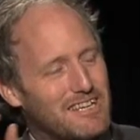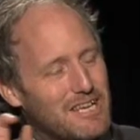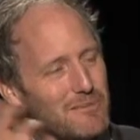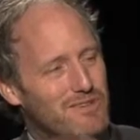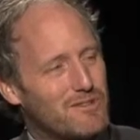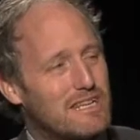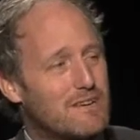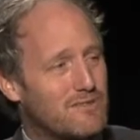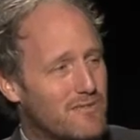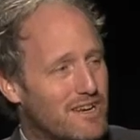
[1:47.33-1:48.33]
And my straight dad
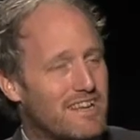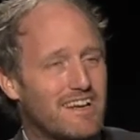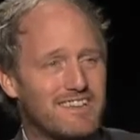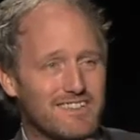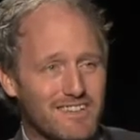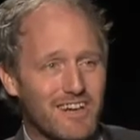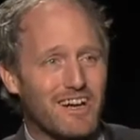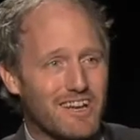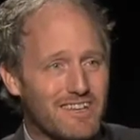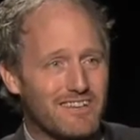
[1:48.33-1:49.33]
was very nice and
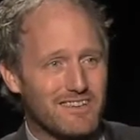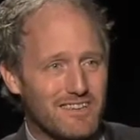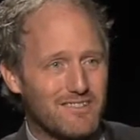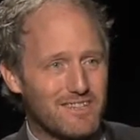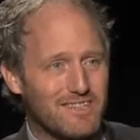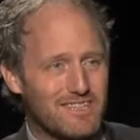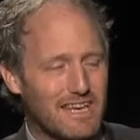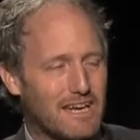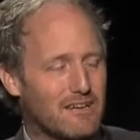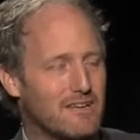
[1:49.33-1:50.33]
kind, and he was a good
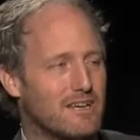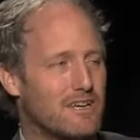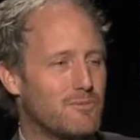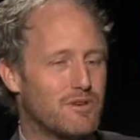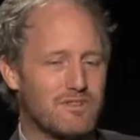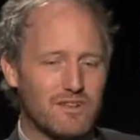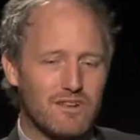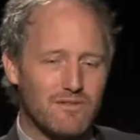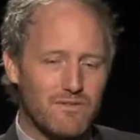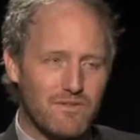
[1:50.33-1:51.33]
dad, but he was a
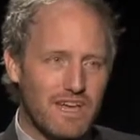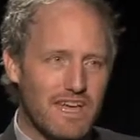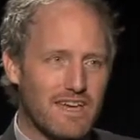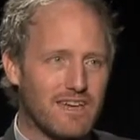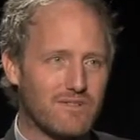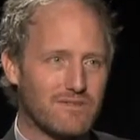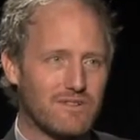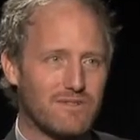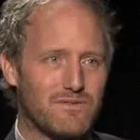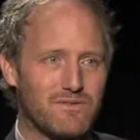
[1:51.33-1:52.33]
little vague. He was a
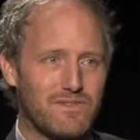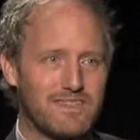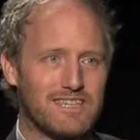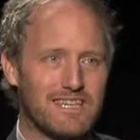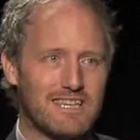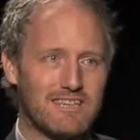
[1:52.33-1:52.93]
little fuzzy.